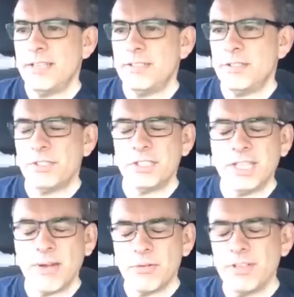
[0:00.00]
just
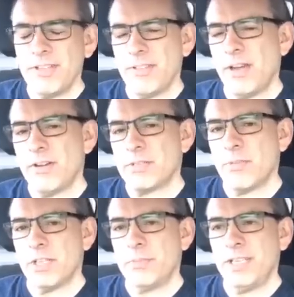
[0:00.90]
not
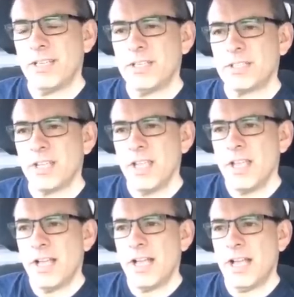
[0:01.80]
really there as much
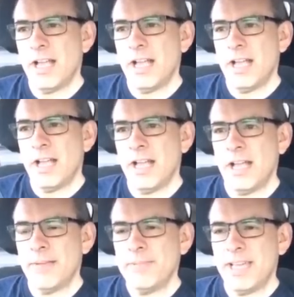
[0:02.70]
because
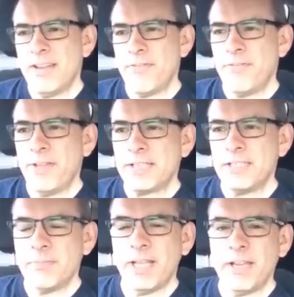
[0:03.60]
I'm
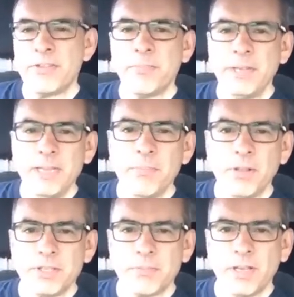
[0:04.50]
not affected by
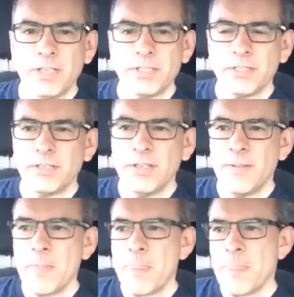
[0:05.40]
other people as
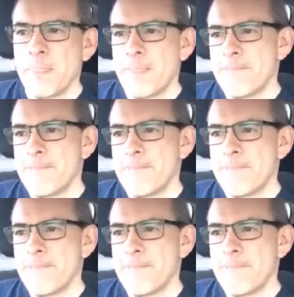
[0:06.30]
much.